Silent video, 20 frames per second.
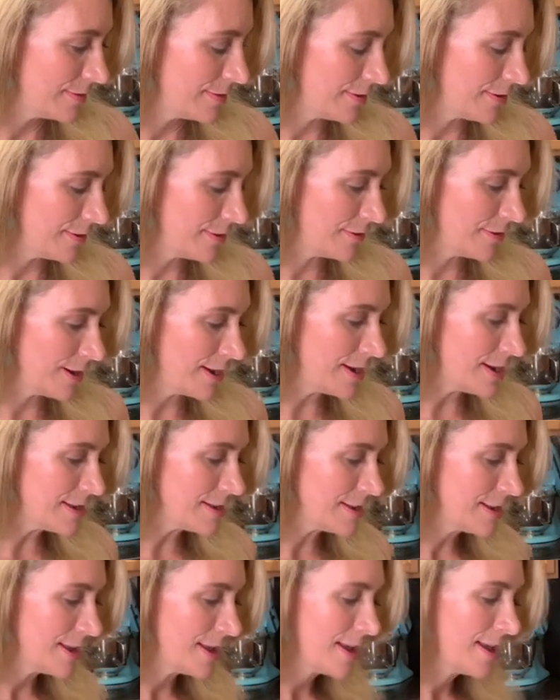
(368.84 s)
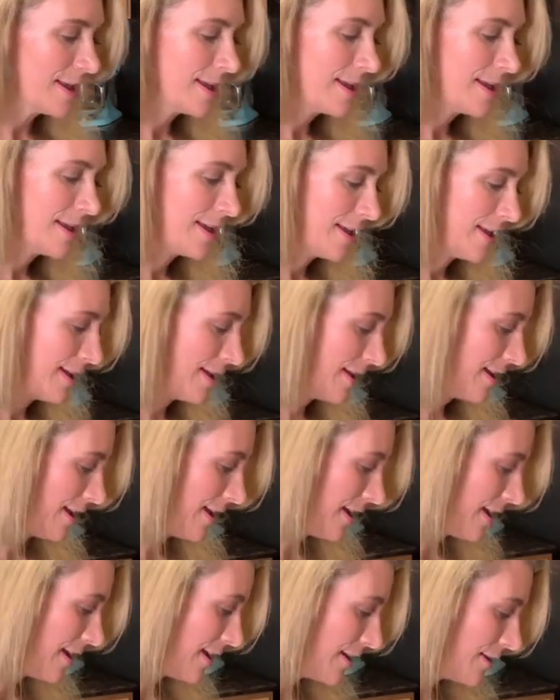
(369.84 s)
All right,
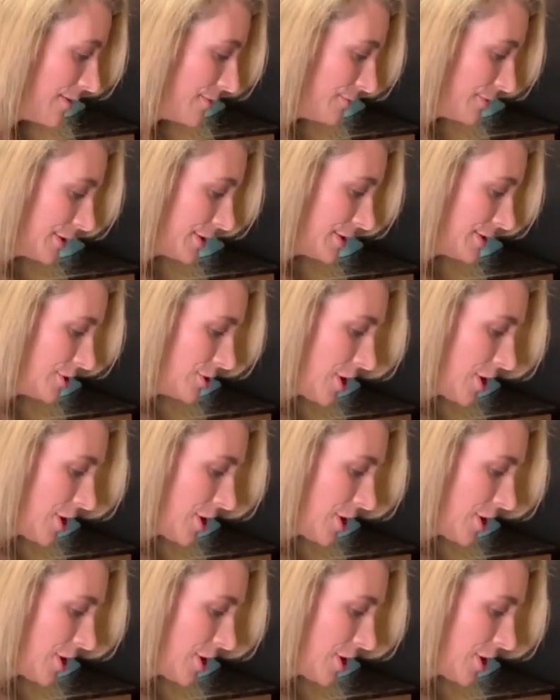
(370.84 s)
and we're going to